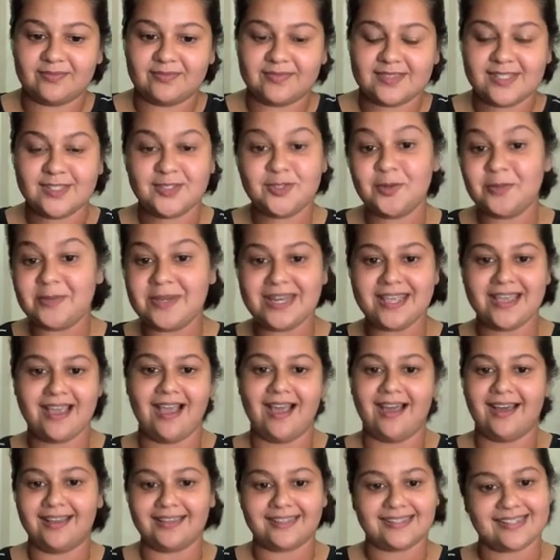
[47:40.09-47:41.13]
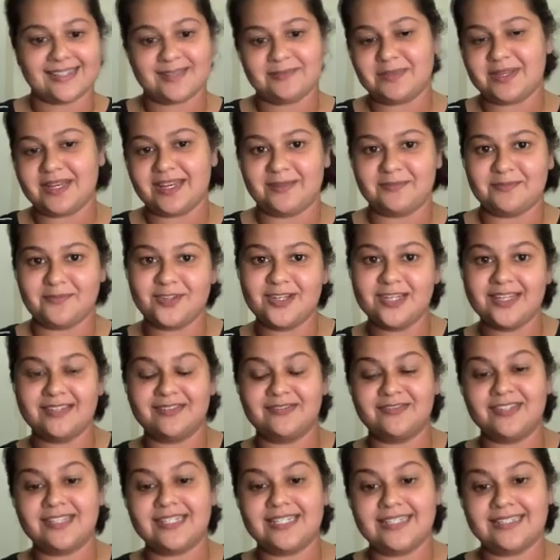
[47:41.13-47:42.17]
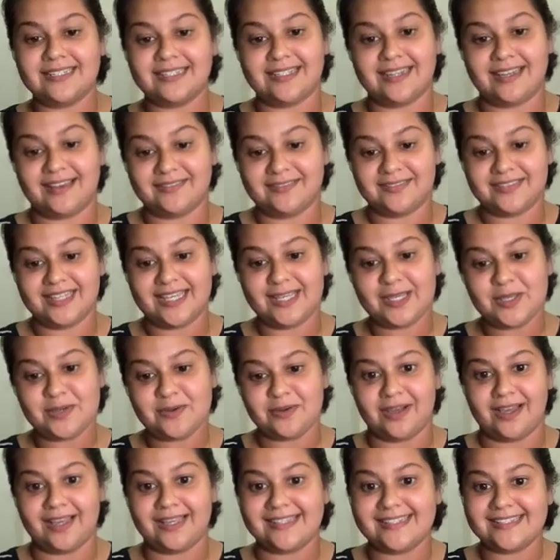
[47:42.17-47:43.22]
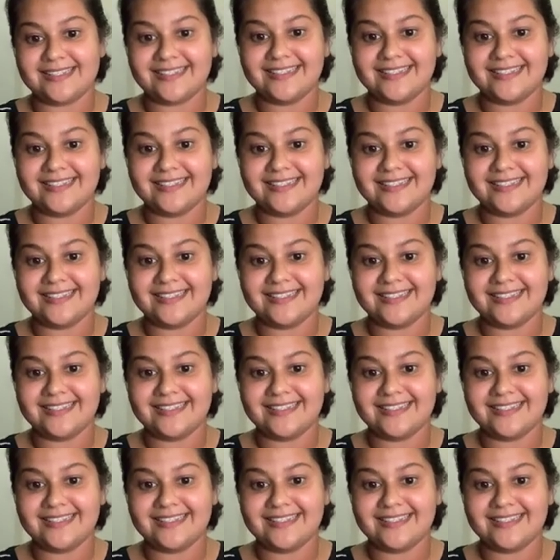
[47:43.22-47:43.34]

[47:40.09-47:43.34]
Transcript: So many hearts. I'm really feeling the love. Thank you, guys.